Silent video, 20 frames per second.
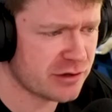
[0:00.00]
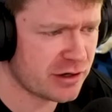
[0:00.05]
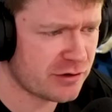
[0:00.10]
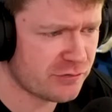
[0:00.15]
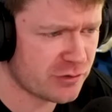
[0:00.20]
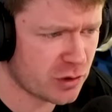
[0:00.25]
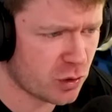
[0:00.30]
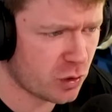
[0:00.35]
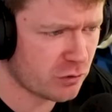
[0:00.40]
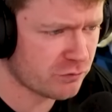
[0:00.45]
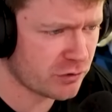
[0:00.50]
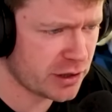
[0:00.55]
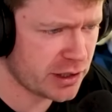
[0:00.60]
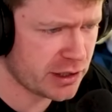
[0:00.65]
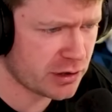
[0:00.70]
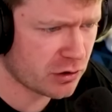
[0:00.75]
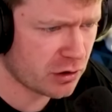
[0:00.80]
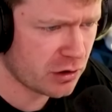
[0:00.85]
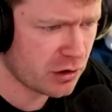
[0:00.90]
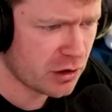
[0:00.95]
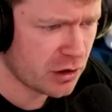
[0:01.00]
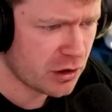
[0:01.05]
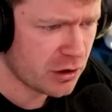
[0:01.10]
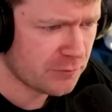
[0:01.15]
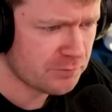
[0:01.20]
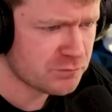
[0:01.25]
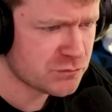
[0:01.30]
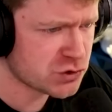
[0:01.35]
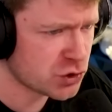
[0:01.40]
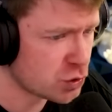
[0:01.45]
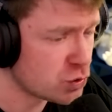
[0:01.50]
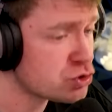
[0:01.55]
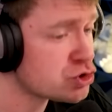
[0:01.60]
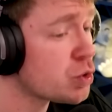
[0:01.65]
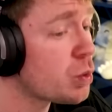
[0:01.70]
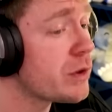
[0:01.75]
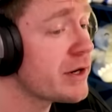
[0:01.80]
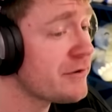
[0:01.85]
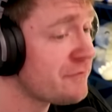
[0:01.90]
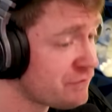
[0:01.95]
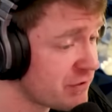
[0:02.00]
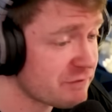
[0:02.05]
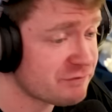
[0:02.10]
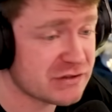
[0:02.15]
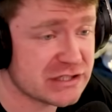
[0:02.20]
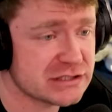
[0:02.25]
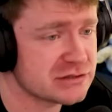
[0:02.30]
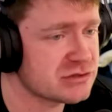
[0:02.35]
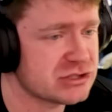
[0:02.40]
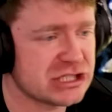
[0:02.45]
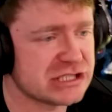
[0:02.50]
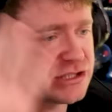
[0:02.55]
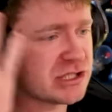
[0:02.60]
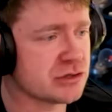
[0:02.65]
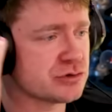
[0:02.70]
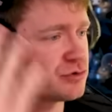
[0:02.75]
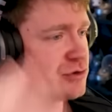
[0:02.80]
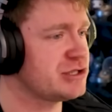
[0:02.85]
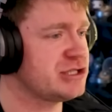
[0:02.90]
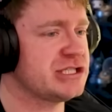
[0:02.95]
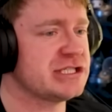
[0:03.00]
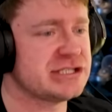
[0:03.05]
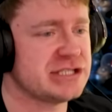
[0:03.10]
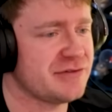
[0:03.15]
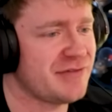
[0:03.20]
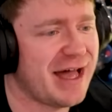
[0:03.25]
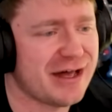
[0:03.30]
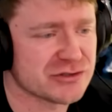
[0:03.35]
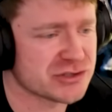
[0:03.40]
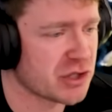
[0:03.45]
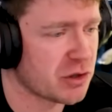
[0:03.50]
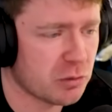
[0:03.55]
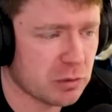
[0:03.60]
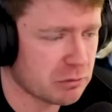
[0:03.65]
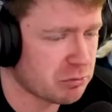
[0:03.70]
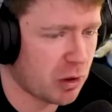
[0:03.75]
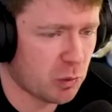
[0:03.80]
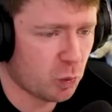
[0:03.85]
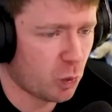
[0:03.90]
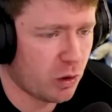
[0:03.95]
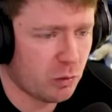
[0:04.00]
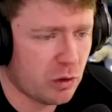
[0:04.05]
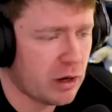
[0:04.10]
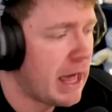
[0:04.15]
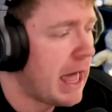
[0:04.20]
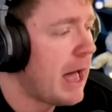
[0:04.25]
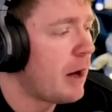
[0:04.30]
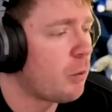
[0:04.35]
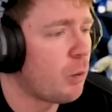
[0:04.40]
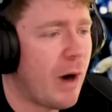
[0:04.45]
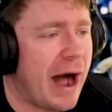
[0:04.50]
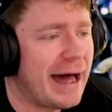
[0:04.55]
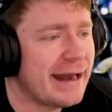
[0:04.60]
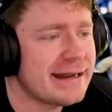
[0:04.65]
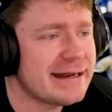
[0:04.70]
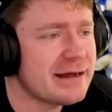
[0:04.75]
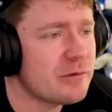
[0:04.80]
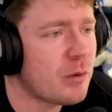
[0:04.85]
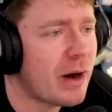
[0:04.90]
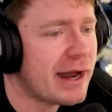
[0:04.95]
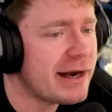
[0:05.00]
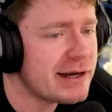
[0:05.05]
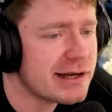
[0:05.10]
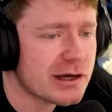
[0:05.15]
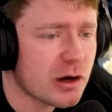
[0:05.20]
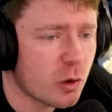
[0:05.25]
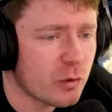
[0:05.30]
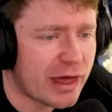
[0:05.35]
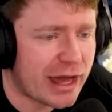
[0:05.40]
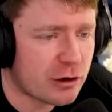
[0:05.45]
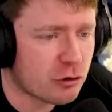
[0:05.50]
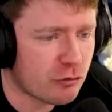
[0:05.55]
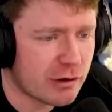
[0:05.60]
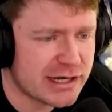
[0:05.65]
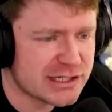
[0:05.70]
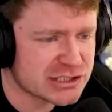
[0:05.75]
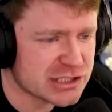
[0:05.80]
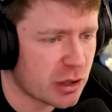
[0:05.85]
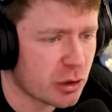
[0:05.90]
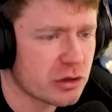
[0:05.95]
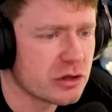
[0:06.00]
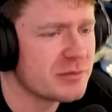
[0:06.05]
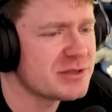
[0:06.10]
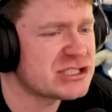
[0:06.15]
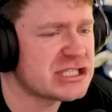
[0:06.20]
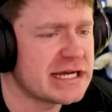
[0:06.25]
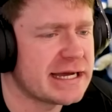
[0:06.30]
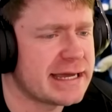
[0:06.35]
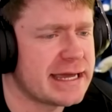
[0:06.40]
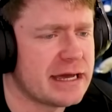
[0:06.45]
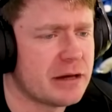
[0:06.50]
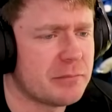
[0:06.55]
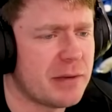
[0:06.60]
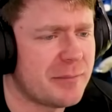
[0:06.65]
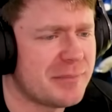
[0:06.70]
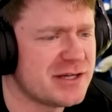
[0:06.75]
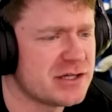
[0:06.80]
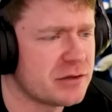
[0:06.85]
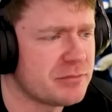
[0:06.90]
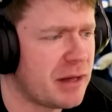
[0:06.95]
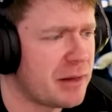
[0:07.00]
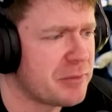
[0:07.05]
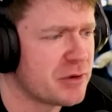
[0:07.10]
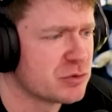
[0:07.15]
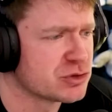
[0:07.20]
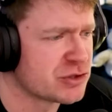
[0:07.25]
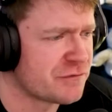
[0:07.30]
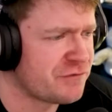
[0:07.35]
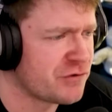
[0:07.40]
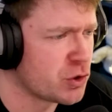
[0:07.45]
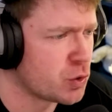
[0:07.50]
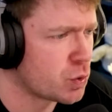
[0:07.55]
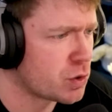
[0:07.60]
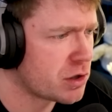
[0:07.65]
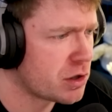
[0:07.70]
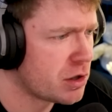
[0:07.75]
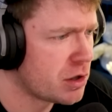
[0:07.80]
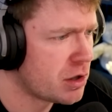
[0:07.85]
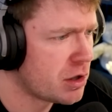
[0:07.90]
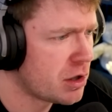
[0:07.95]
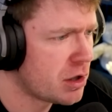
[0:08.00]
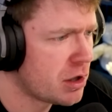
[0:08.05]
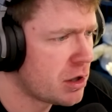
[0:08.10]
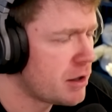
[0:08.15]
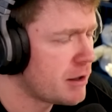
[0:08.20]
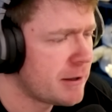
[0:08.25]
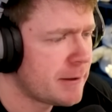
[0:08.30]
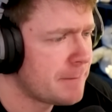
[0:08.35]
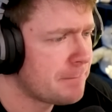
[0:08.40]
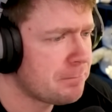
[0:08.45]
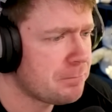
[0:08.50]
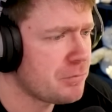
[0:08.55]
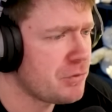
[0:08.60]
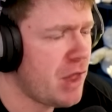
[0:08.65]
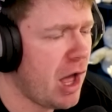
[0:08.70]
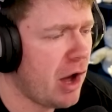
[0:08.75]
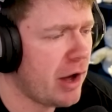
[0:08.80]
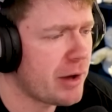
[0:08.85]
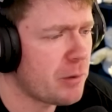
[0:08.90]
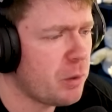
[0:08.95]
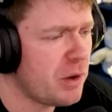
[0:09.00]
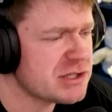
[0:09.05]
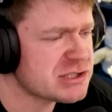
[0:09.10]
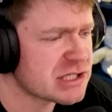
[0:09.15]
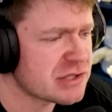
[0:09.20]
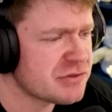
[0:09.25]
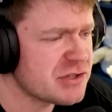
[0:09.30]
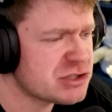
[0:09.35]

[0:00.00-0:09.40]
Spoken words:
Then if we go over here, 22050, 660,000. Why did it go that crazy? Hold on, let me see again. Maybe it was a fluke. No, it wasn't.